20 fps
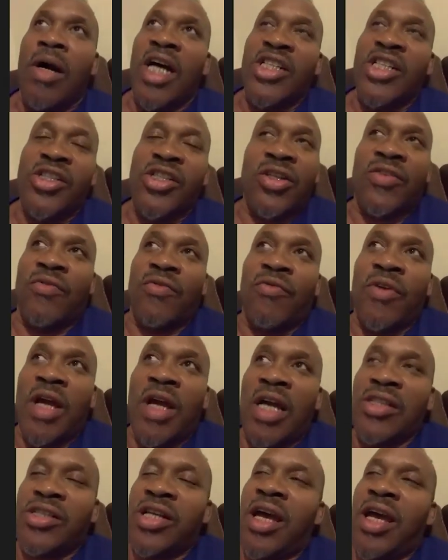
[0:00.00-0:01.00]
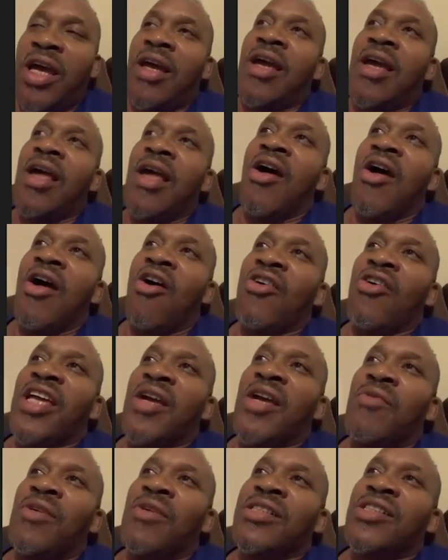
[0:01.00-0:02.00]
I should have.
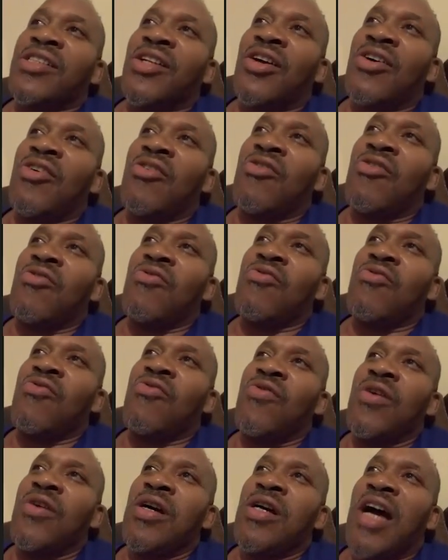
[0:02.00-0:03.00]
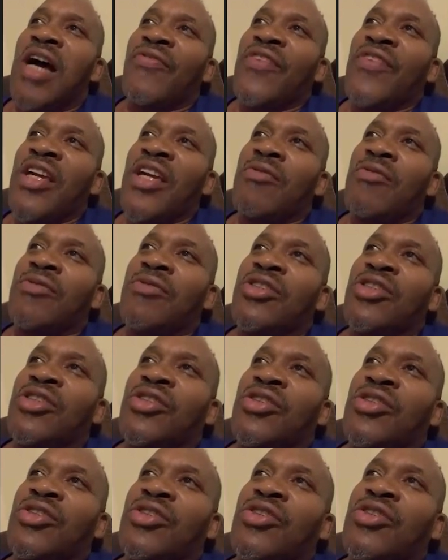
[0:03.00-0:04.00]
Okay, was it? Oh, I think it was
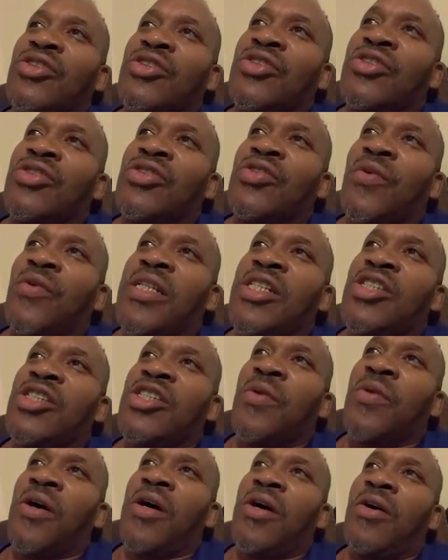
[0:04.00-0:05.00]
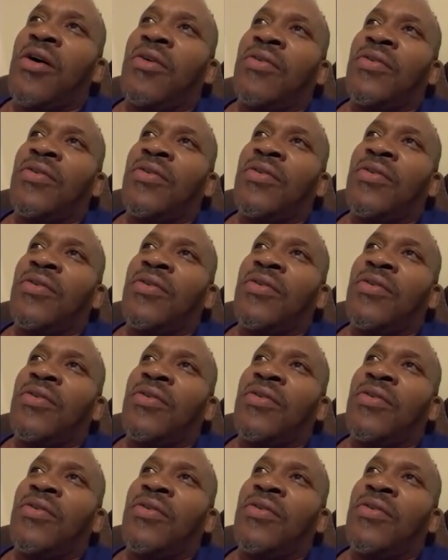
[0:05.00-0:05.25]
2012.